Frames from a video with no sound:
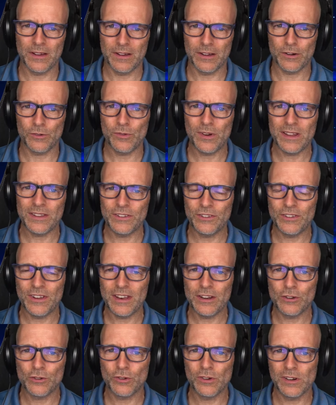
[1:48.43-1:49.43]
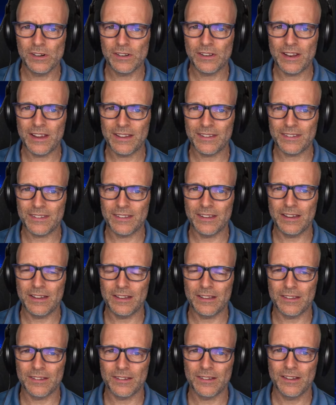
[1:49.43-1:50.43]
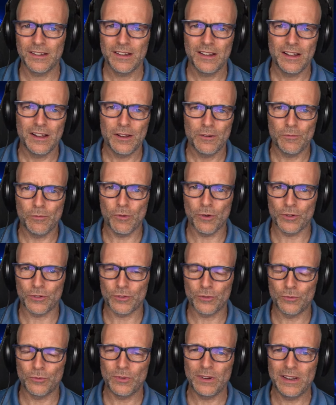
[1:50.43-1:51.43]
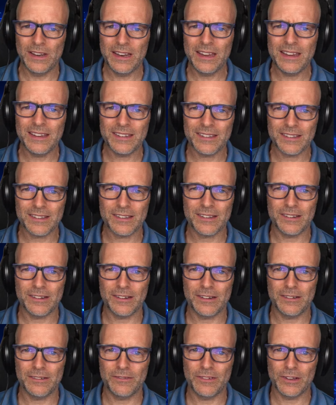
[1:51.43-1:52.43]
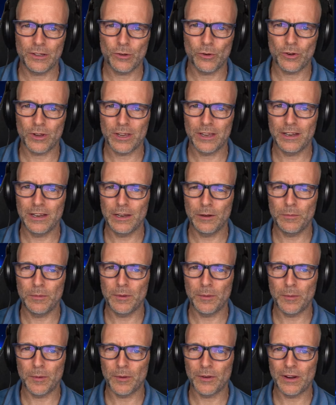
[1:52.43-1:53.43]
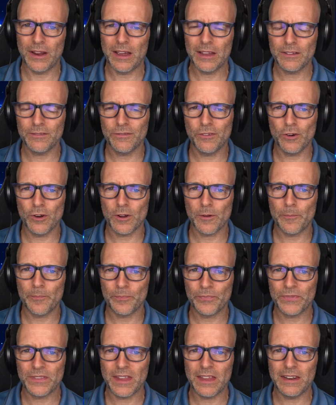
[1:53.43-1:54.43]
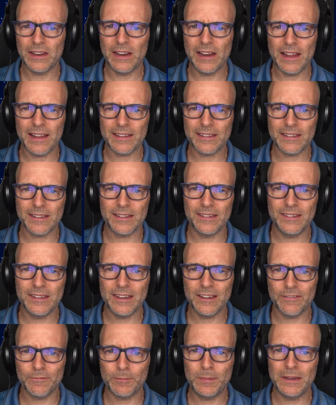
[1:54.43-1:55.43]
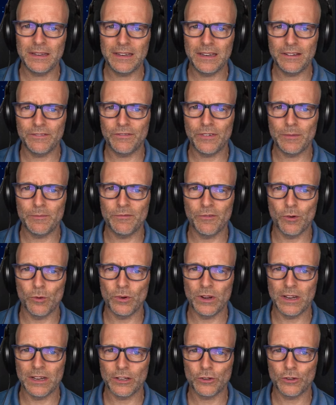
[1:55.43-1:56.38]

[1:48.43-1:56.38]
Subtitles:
Grand Central Testnet was released. We're talking a little bit about the hard fork. Then the last CFP DeFi voting